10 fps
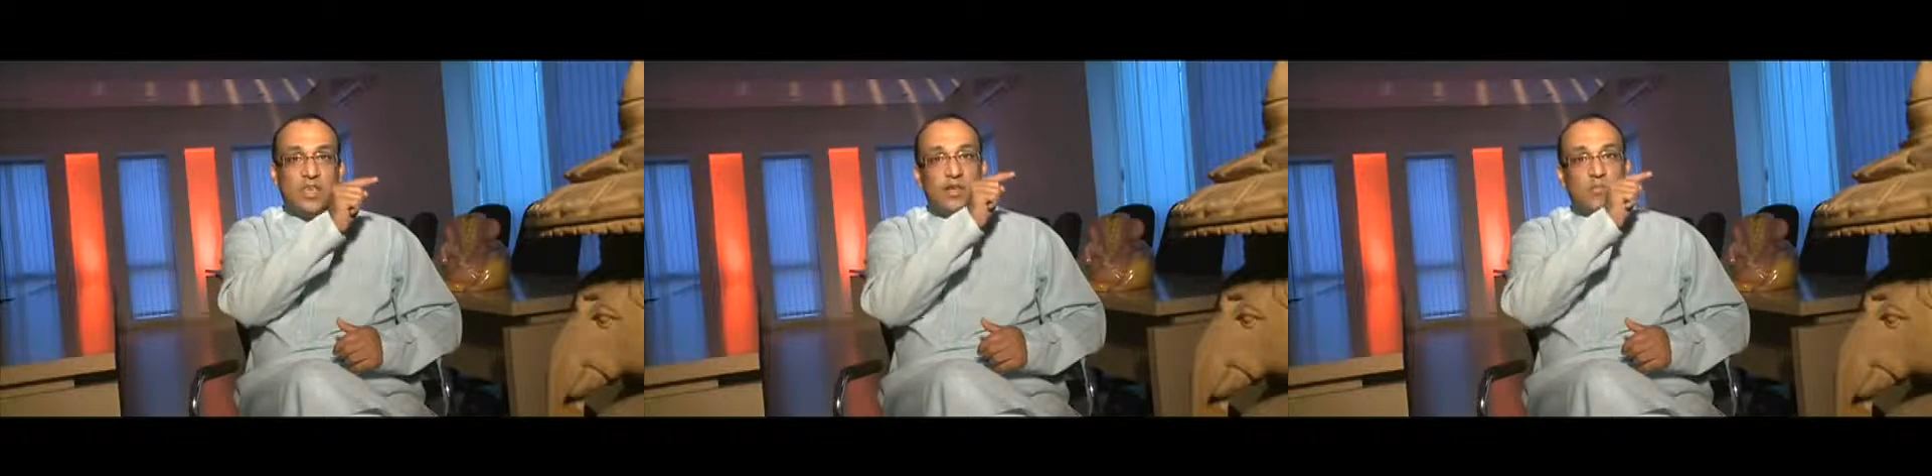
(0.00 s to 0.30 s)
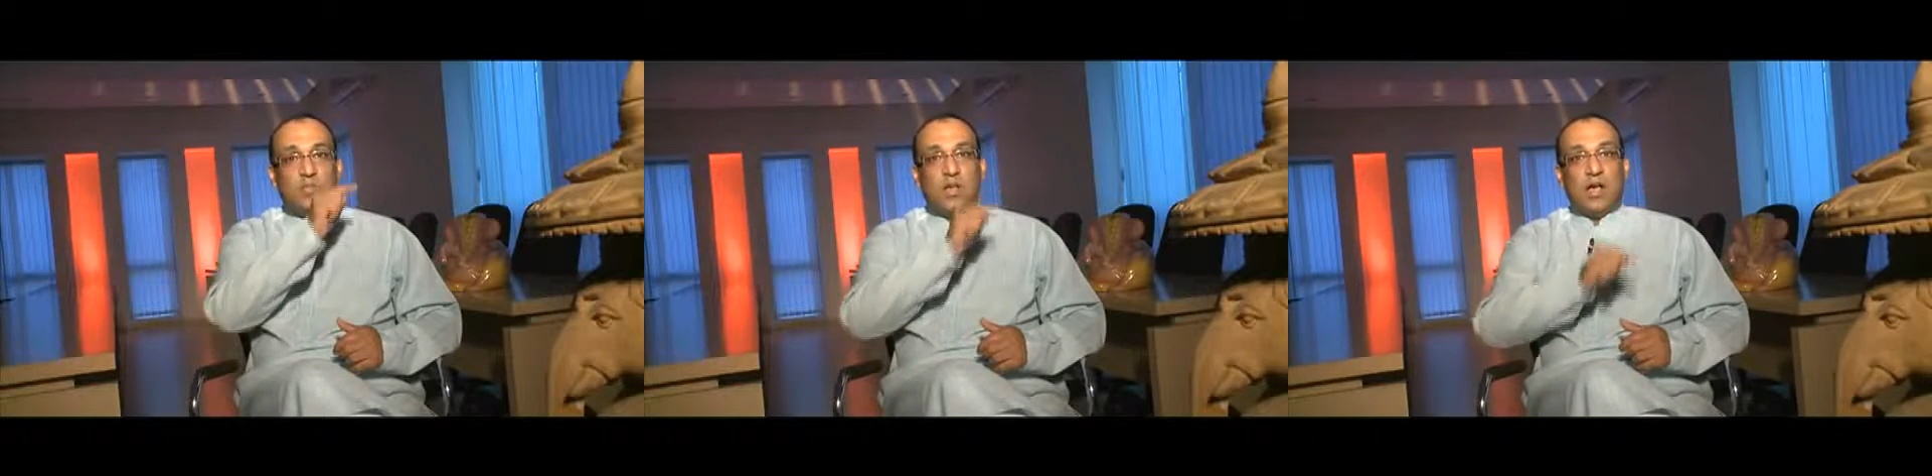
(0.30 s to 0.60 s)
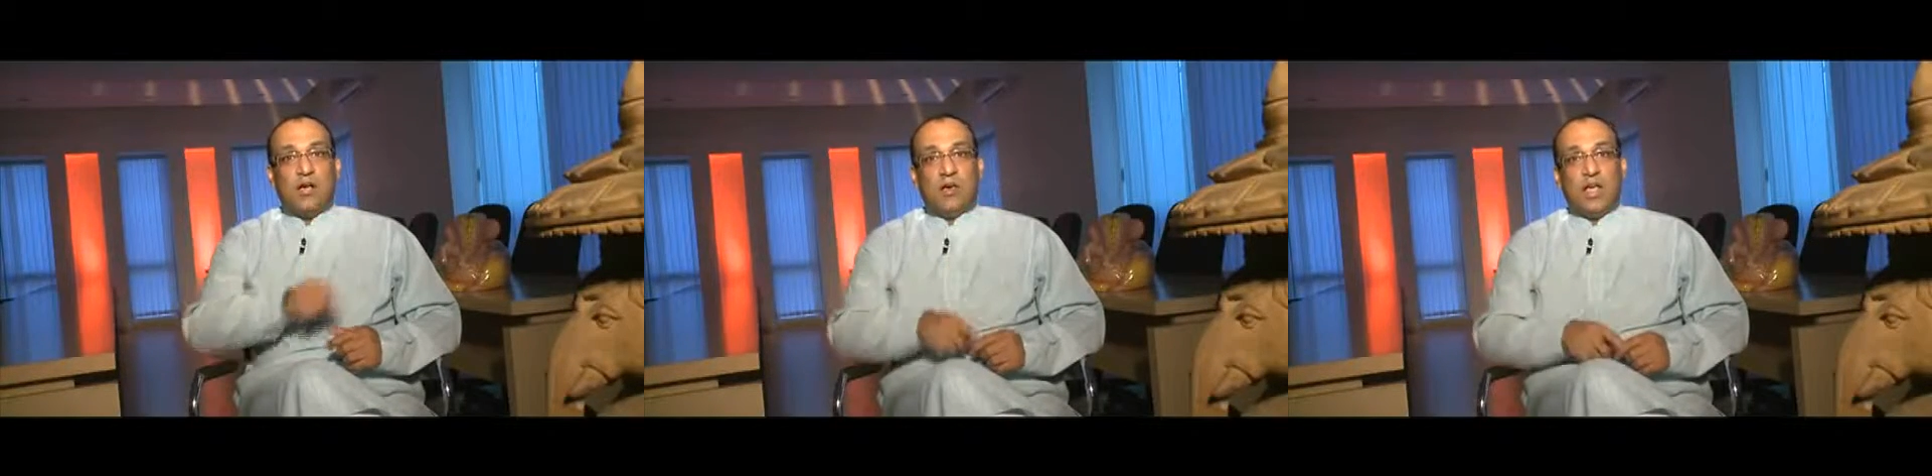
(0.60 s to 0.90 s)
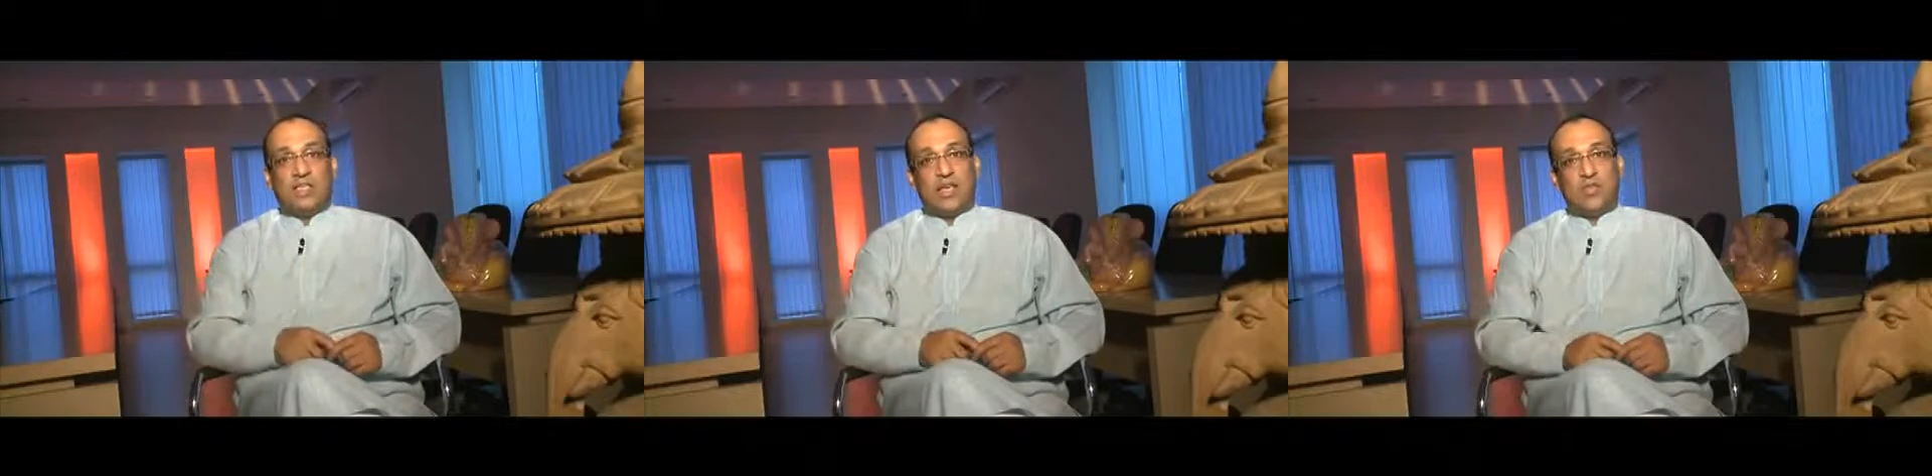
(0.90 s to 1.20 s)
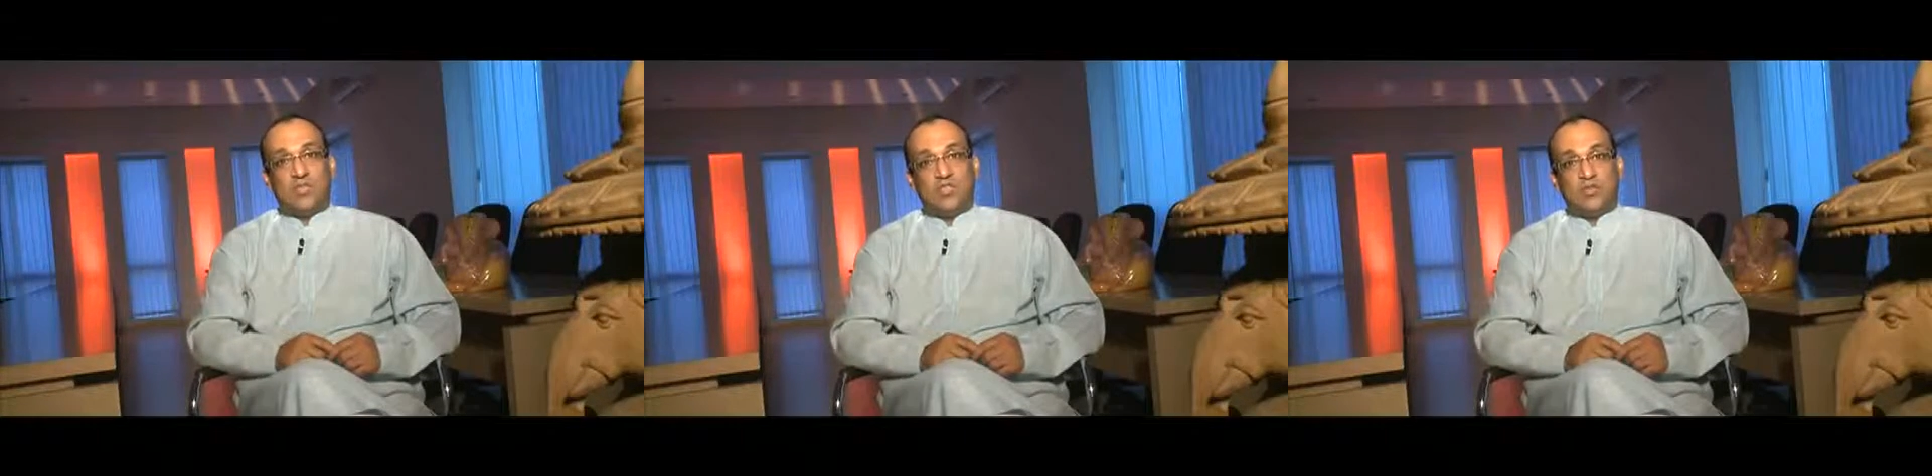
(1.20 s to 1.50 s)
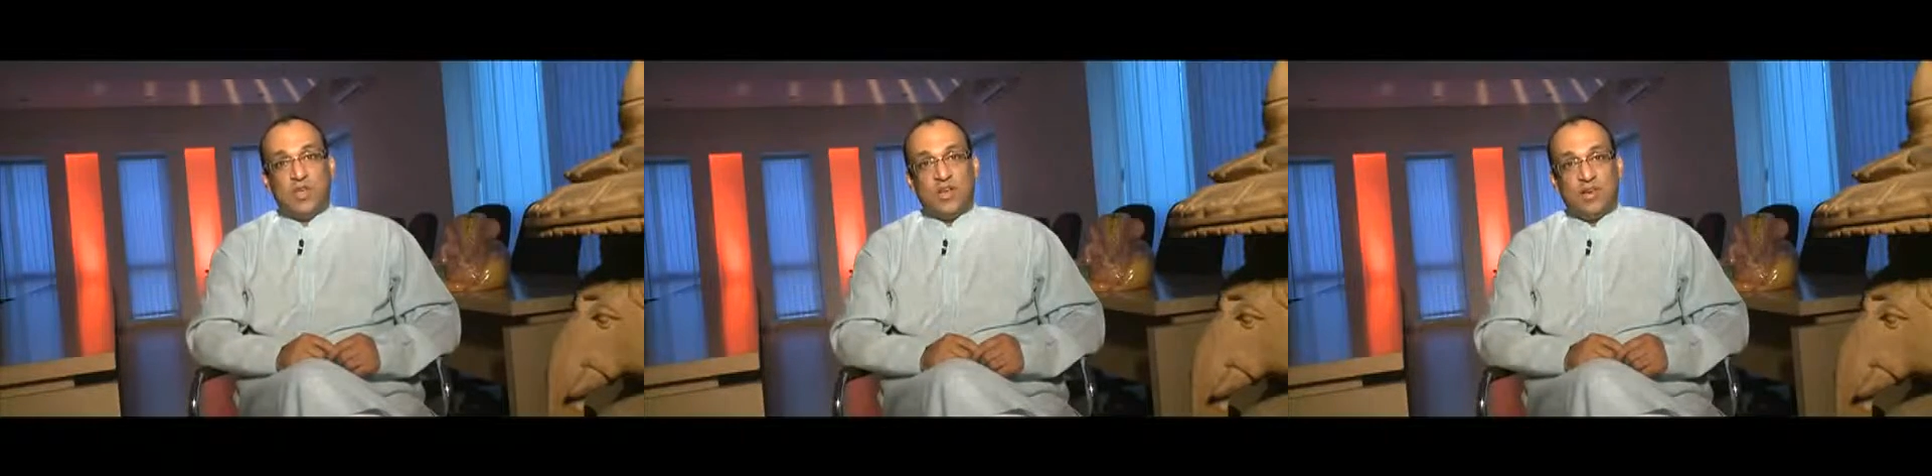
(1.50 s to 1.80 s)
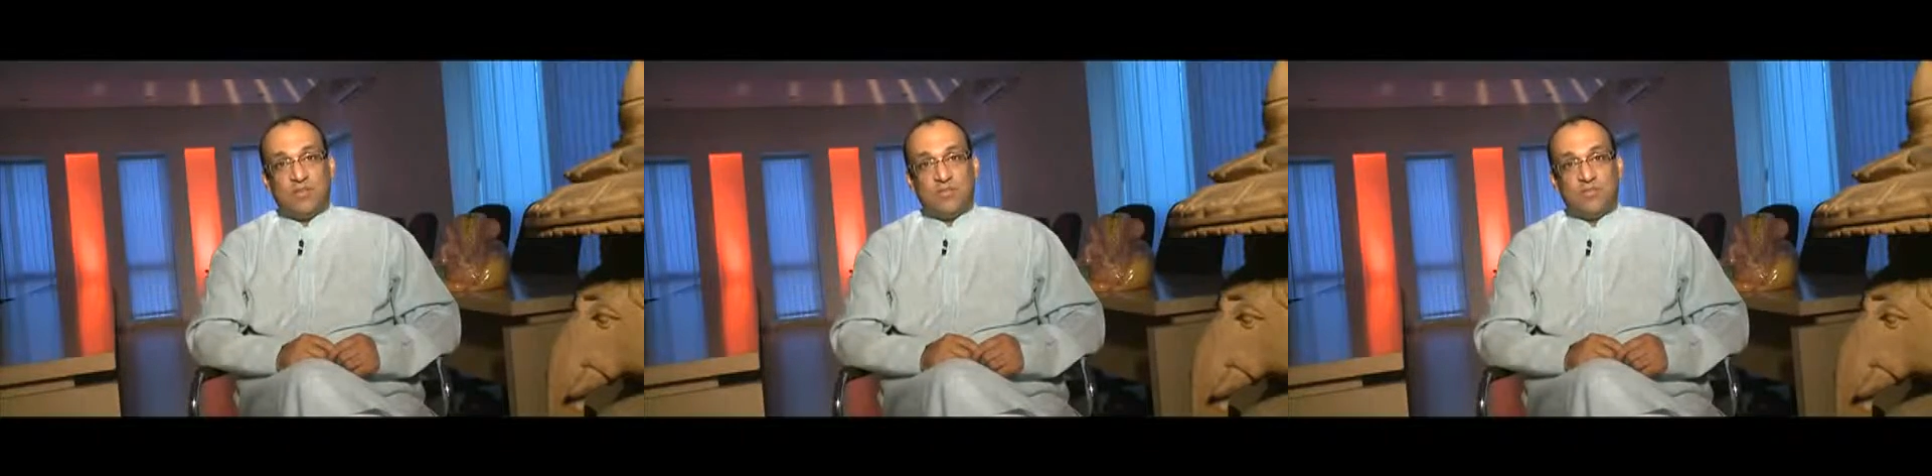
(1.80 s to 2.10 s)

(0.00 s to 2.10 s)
our businessmen are.